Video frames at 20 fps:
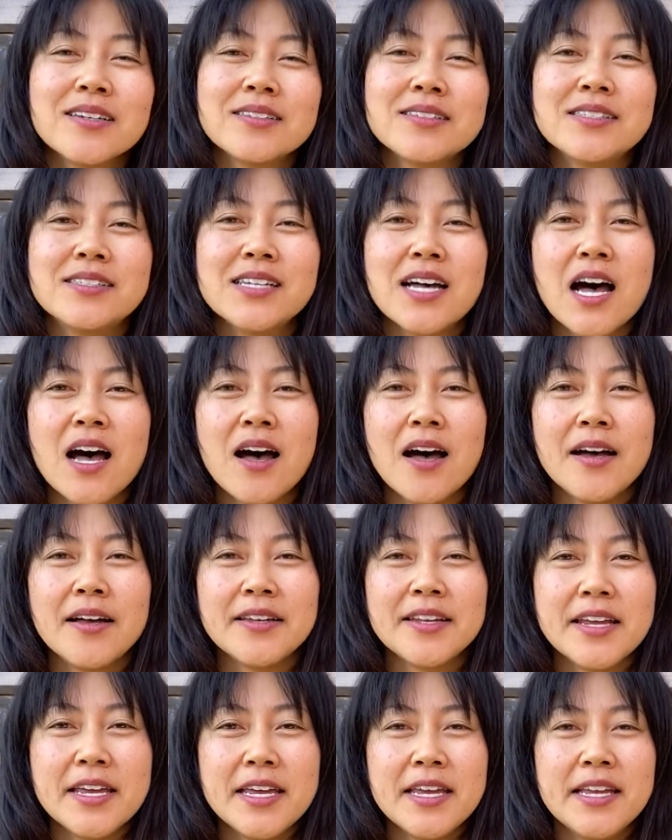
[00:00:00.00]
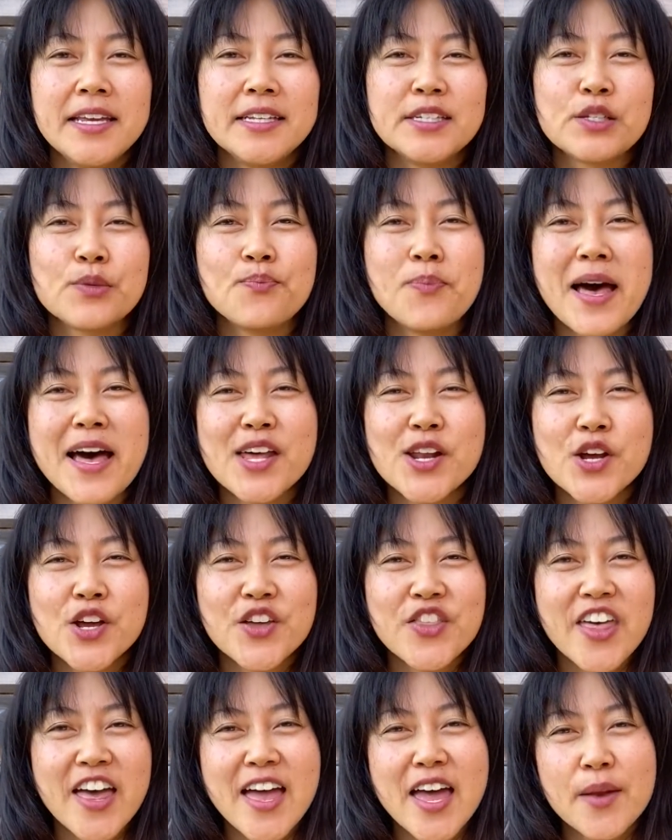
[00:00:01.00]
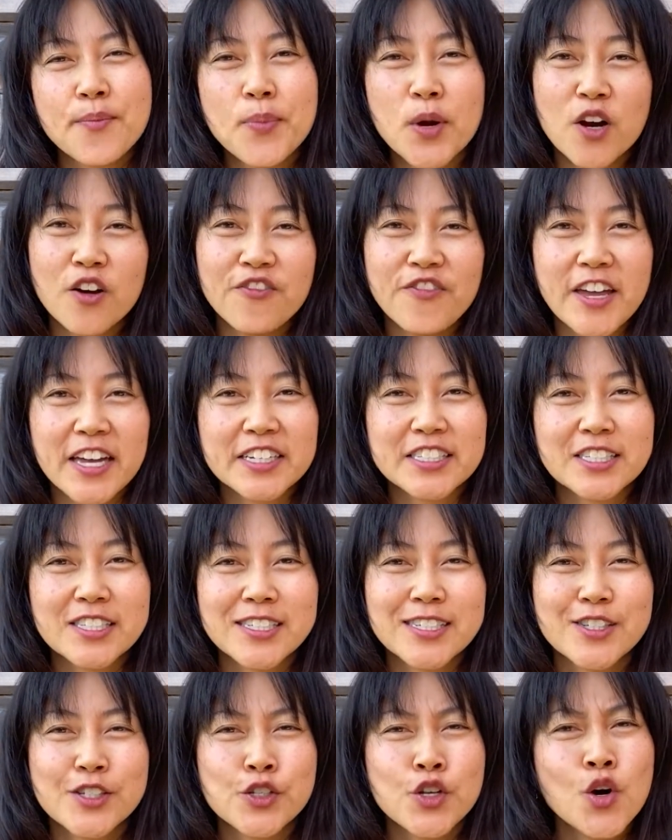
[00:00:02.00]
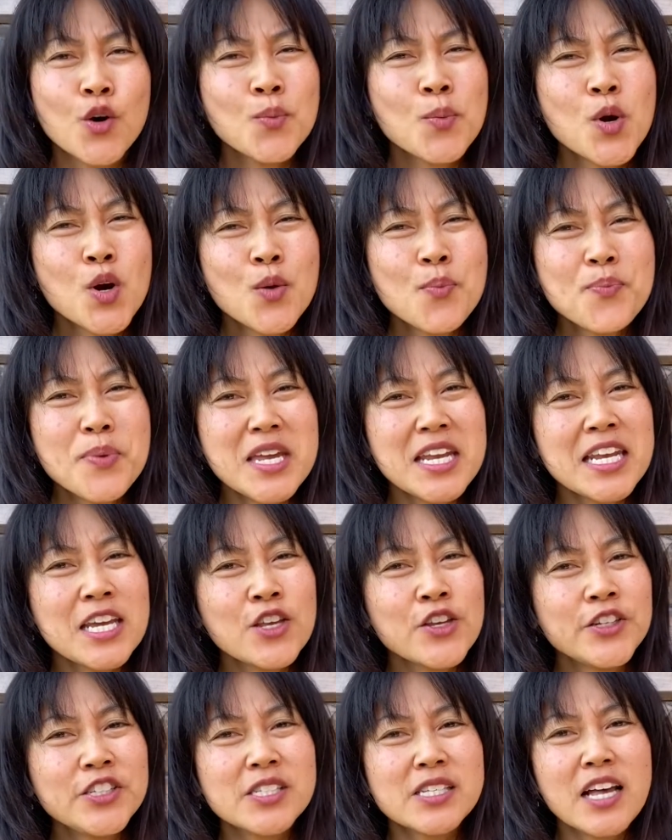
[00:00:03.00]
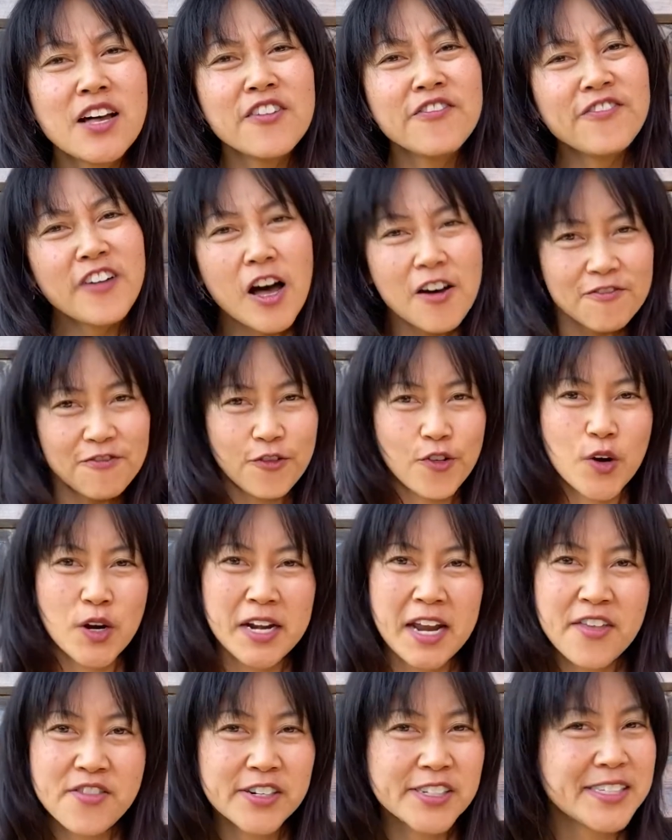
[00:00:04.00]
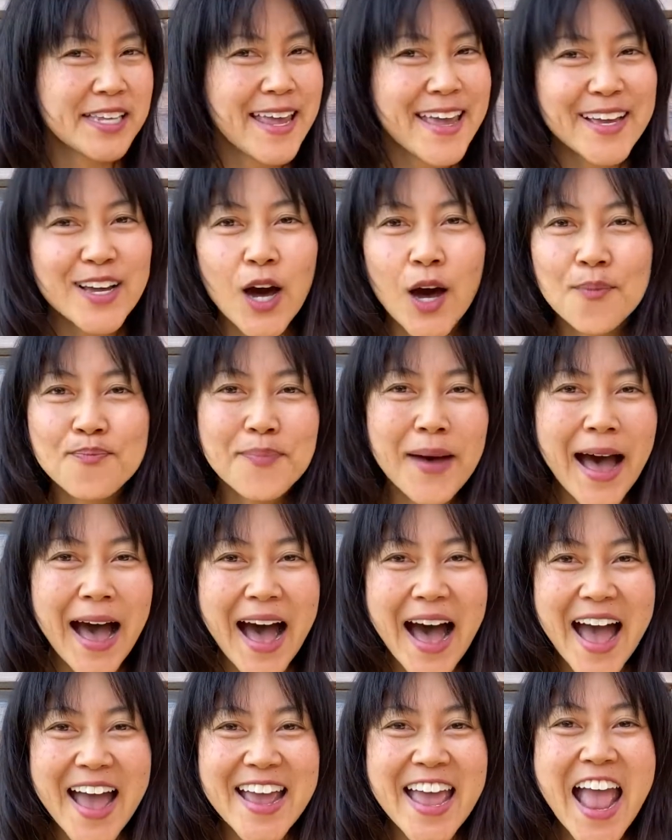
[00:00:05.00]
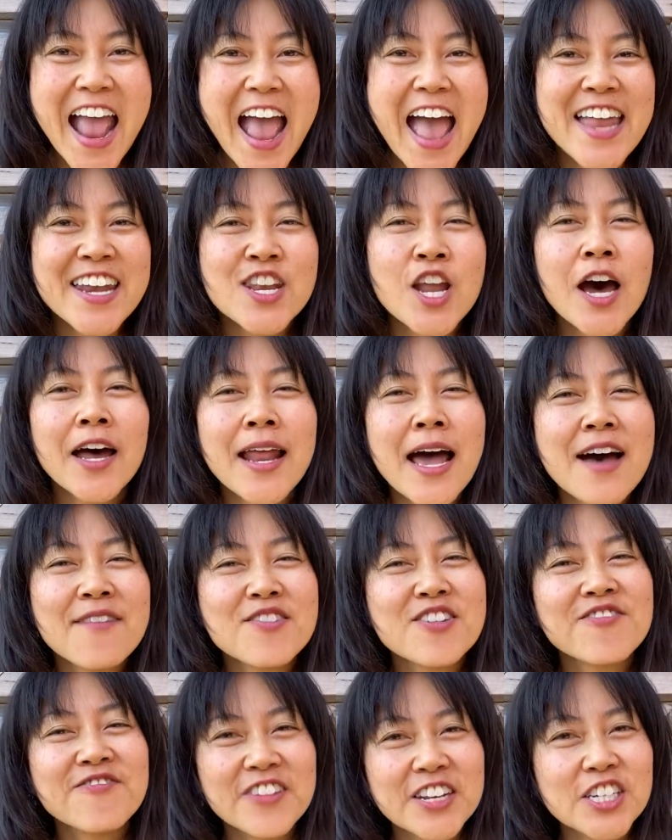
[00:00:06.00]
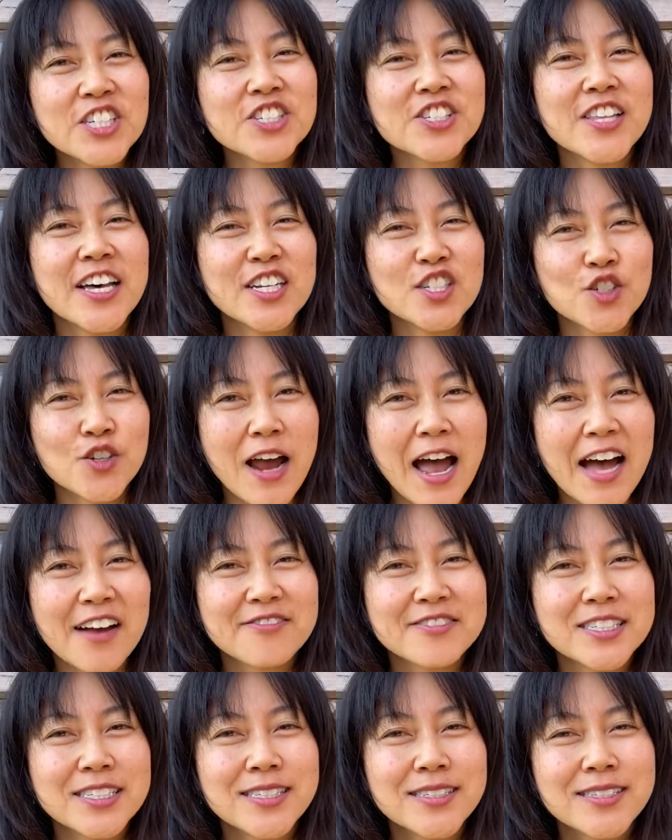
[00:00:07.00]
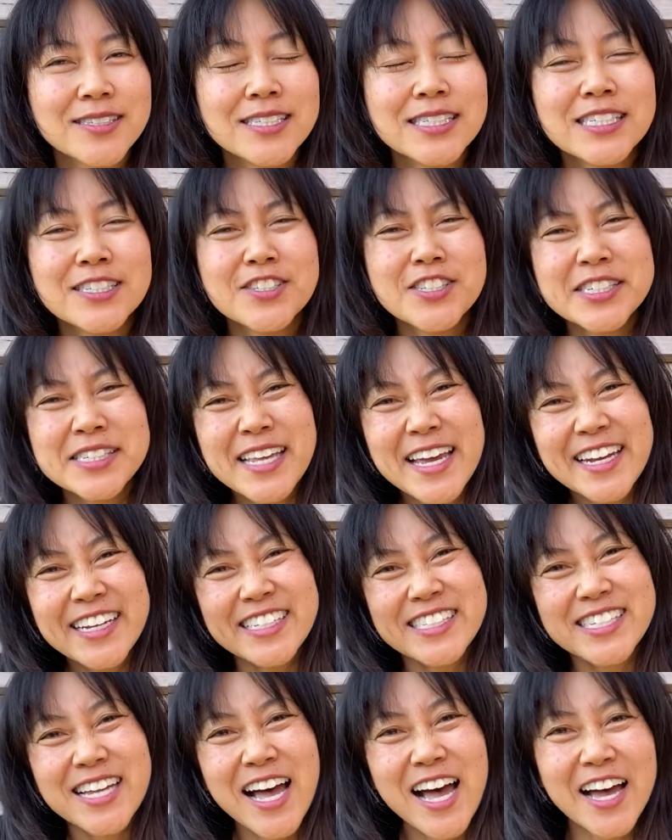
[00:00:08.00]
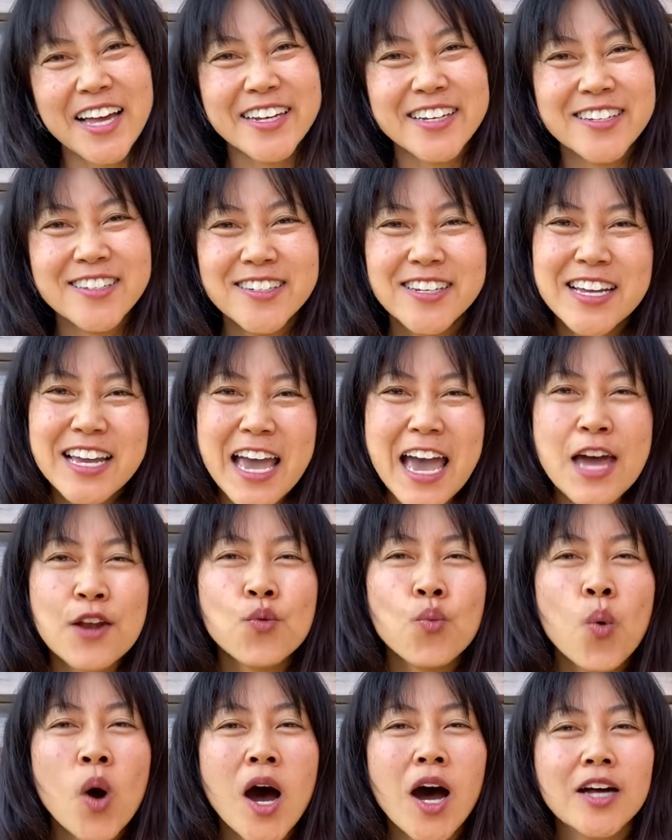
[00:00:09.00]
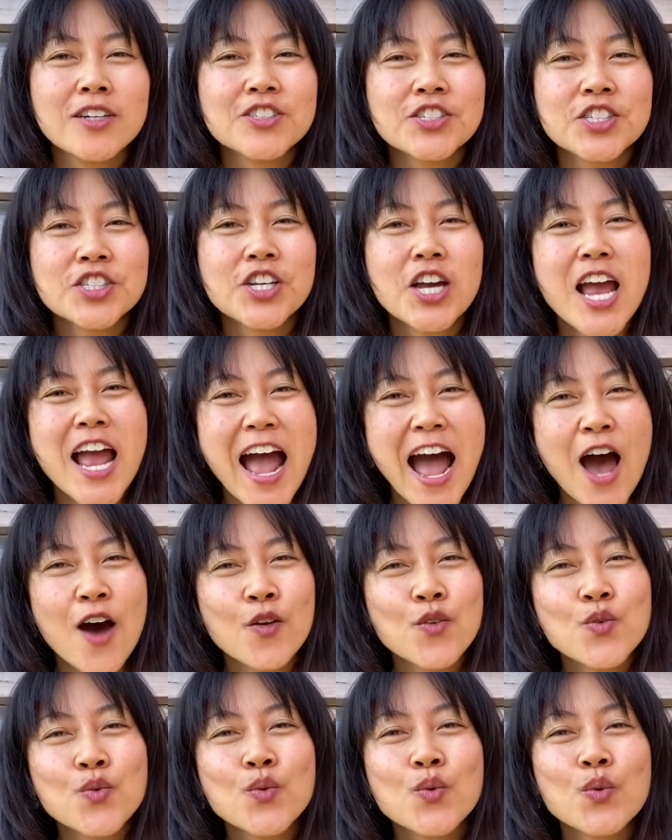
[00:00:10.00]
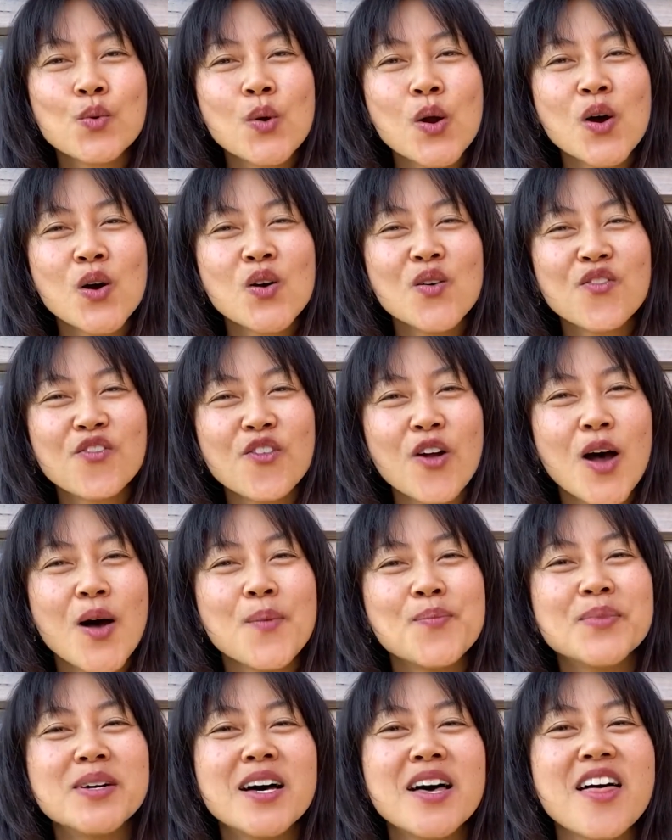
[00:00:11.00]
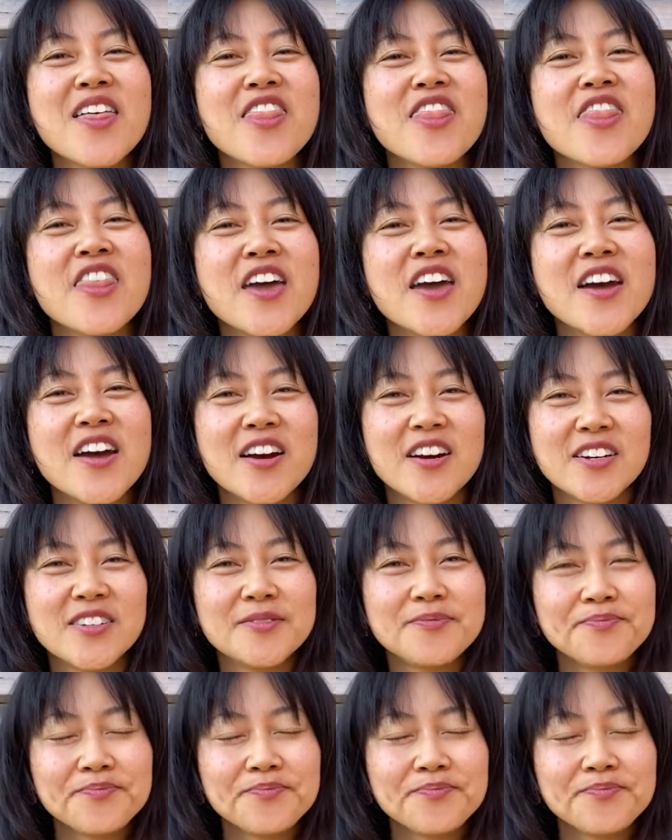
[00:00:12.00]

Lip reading: Done is better than perfect. No more beating yourself up for another day gone by and not having finished that draft. Just get it done and watch how you grow from there.